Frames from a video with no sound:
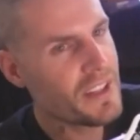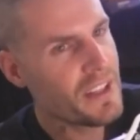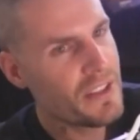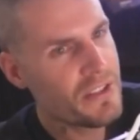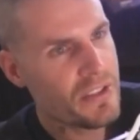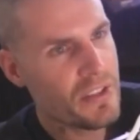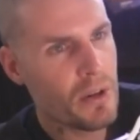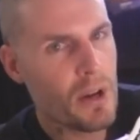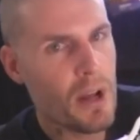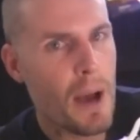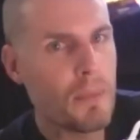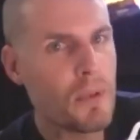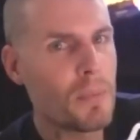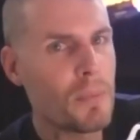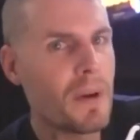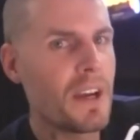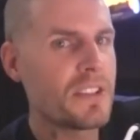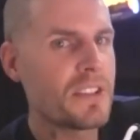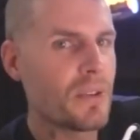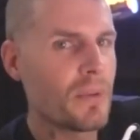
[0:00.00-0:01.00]
Then start
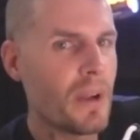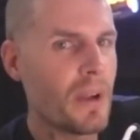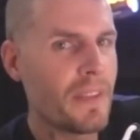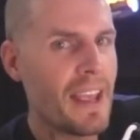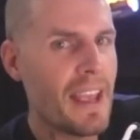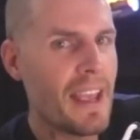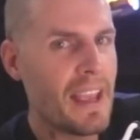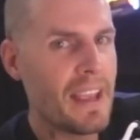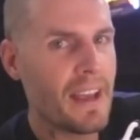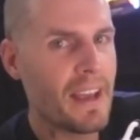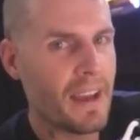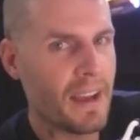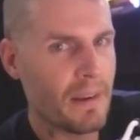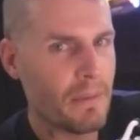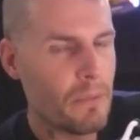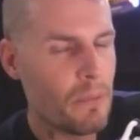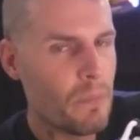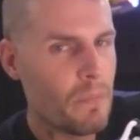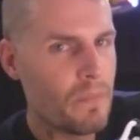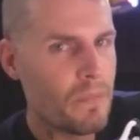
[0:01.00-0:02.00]
optimizing around the AI.
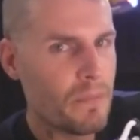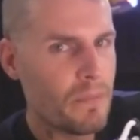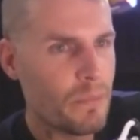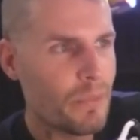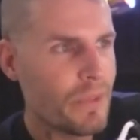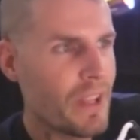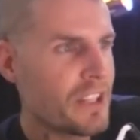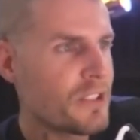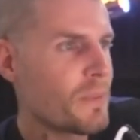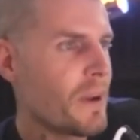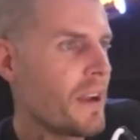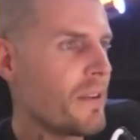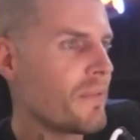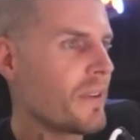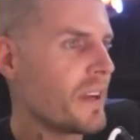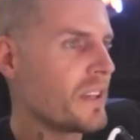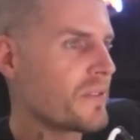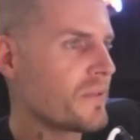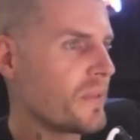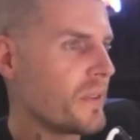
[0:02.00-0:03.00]
That's my
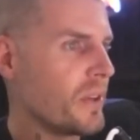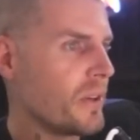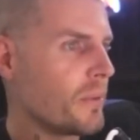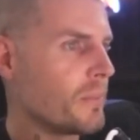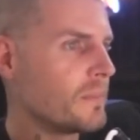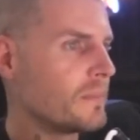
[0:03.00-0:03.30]
advice for you.